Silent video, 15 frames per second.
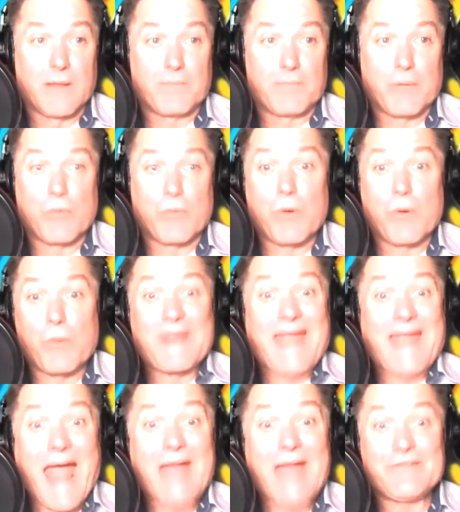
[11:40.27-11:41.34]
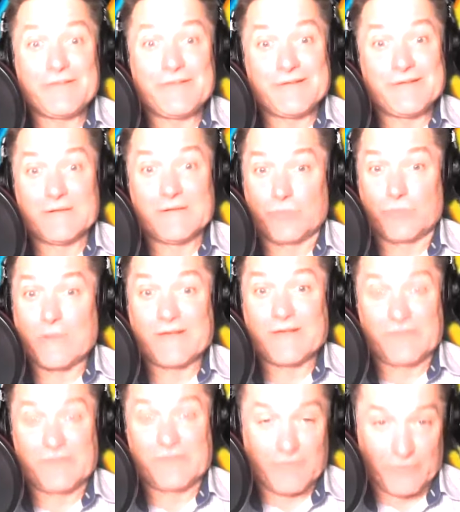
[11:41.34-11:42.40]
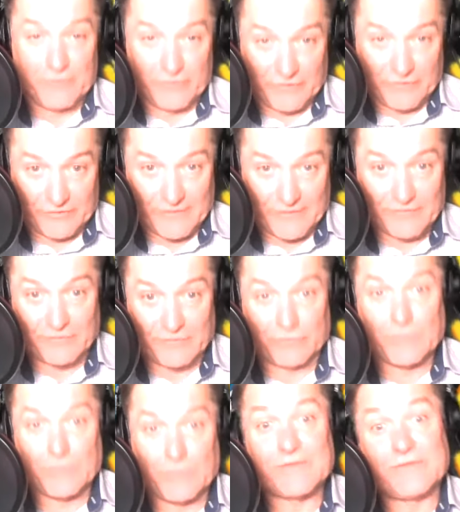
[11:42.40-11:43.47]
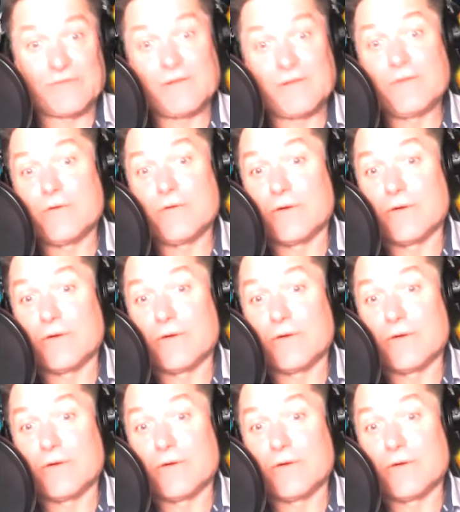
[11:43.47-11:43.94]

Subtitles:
But what we can see is we can see their successes, we can see